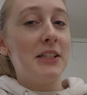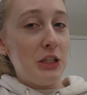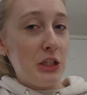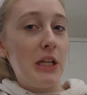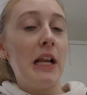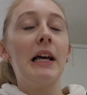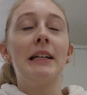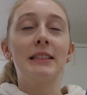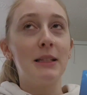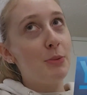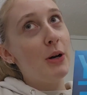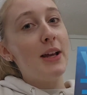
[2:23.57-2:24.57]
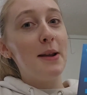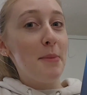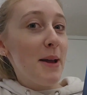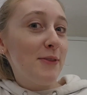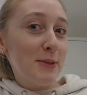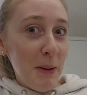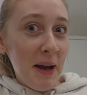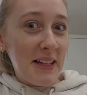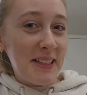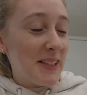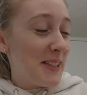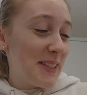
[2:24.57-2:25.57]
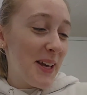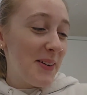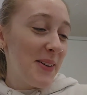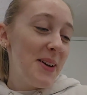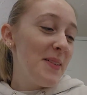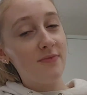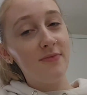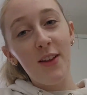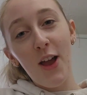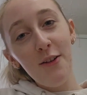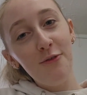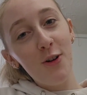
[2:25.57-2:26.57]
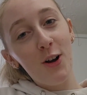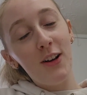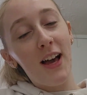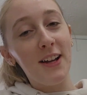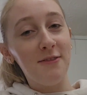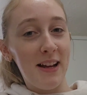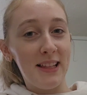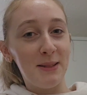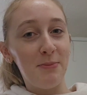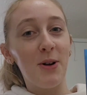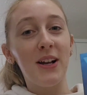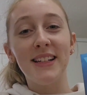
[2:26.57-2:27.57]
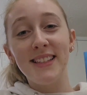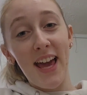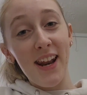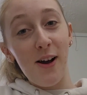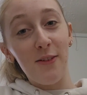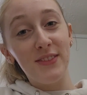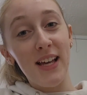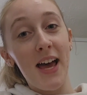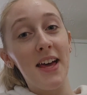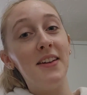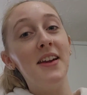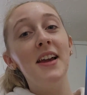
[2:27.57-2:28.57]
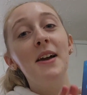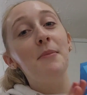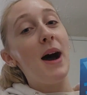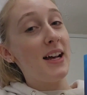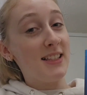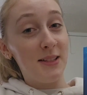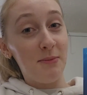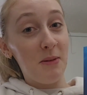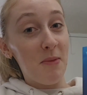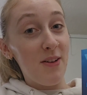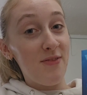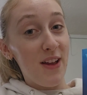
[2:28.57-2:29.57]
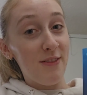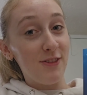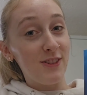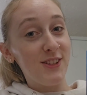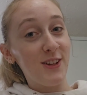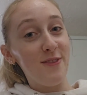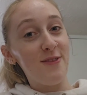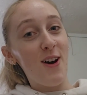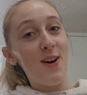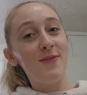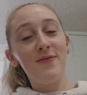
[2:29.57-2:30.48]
she likes to put in a bit of spice. So overall, I'd rate this book a 10 out of 10. Has to be my favourite so far.